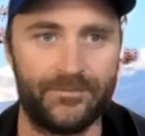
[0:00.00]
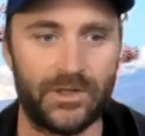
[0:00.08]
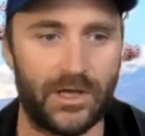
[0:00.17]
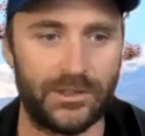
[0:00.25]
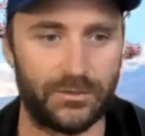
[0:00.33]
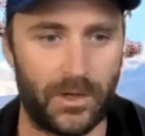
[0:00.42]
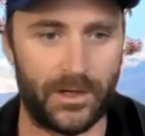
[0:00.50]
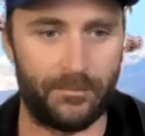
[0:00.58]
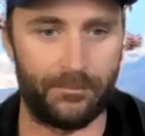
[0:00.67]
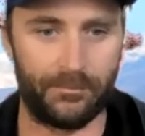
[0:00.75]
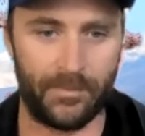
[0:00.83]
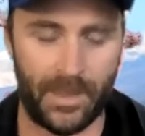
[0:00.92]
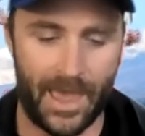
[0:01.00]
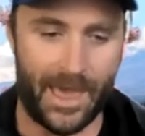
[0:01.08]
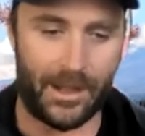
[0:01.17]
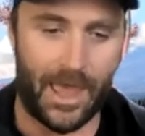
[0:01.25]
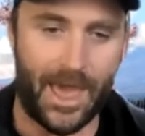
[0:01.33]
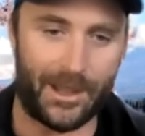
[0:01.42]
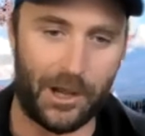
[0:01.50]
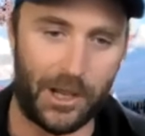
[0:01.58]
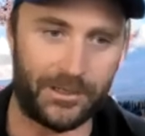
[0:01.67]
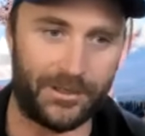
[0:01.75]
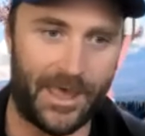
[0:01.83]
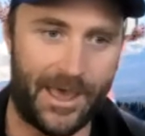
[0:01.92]
So I just wanted to add add
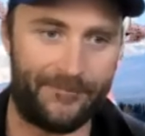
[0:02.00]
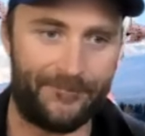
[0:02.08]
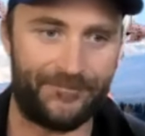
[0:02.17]
on to that.